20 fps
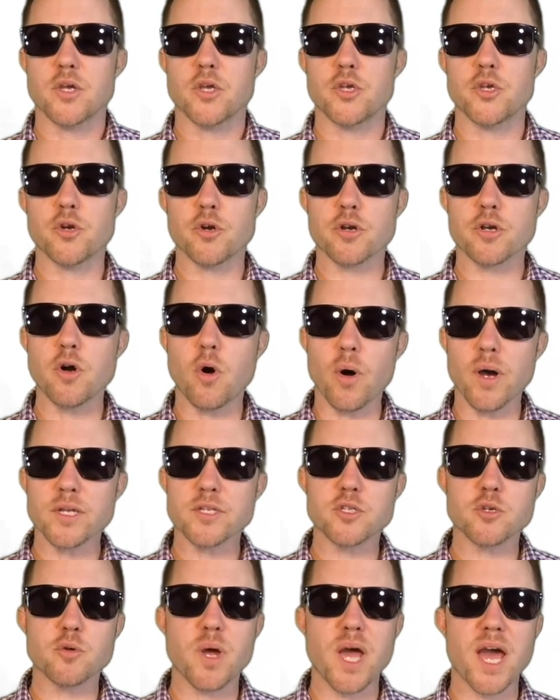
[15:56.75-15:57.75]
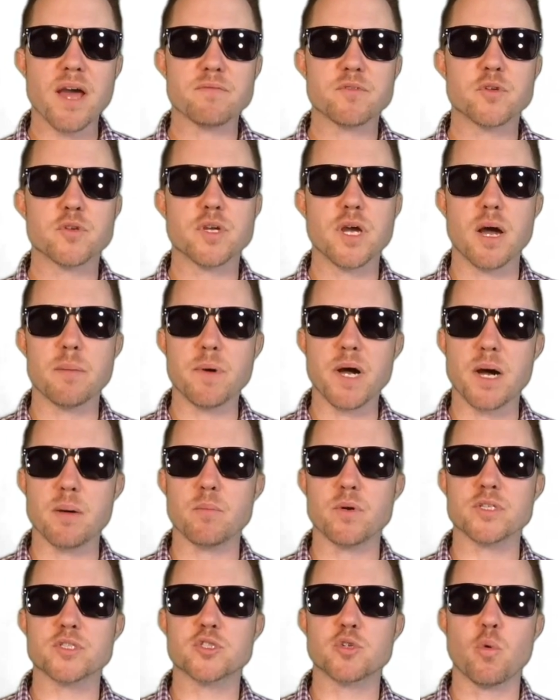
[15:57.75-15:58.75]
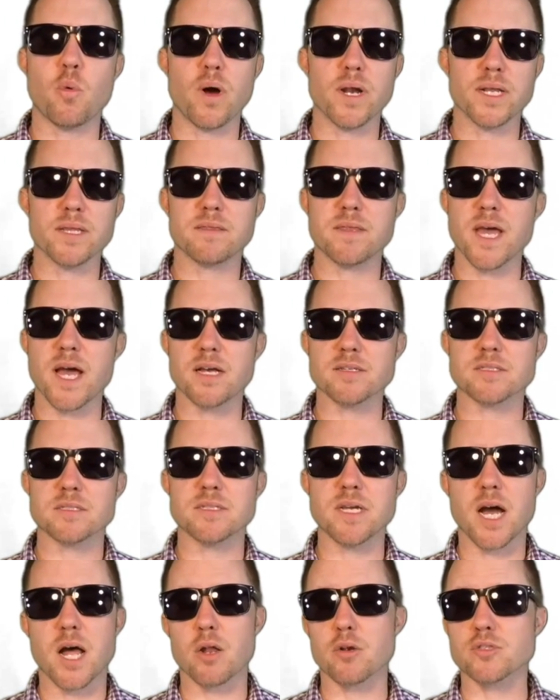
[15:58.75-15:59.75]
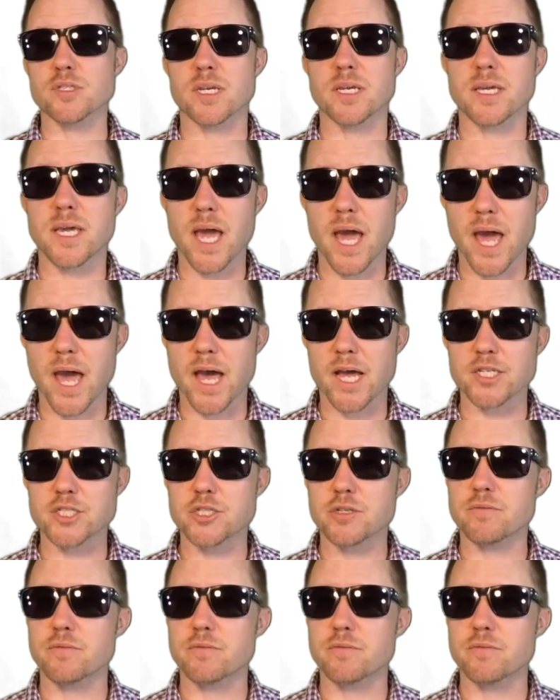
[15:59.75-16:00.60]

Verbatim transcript: You're going to have to come up with $20,000 in cash